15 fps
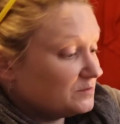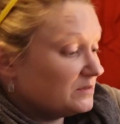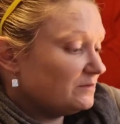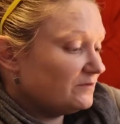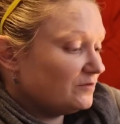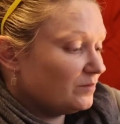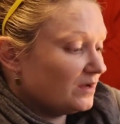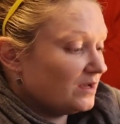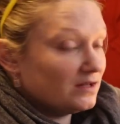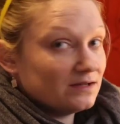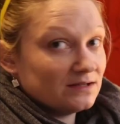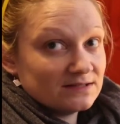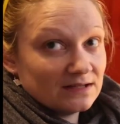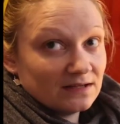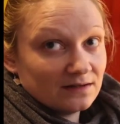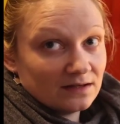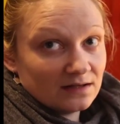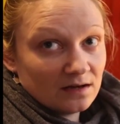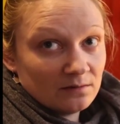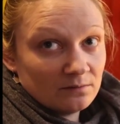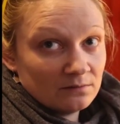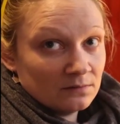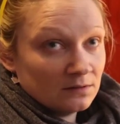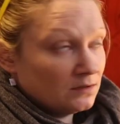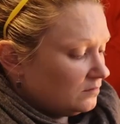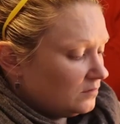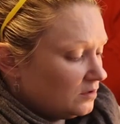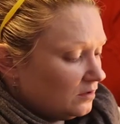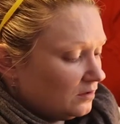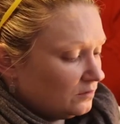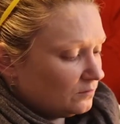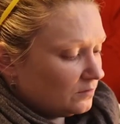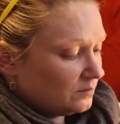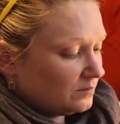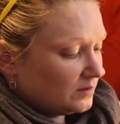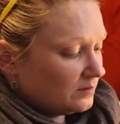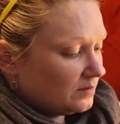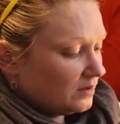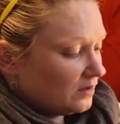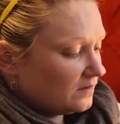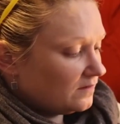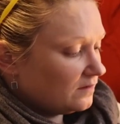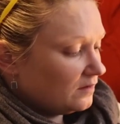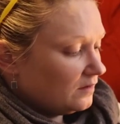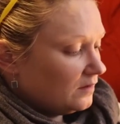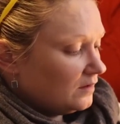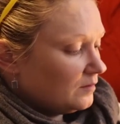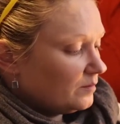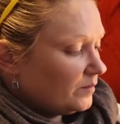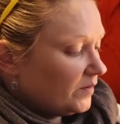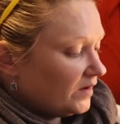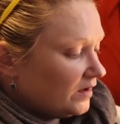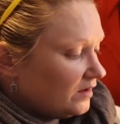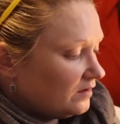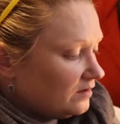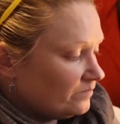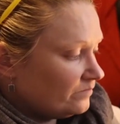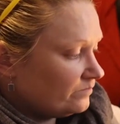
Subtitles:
Maybe if you buy it in a set, they come all in one big box. But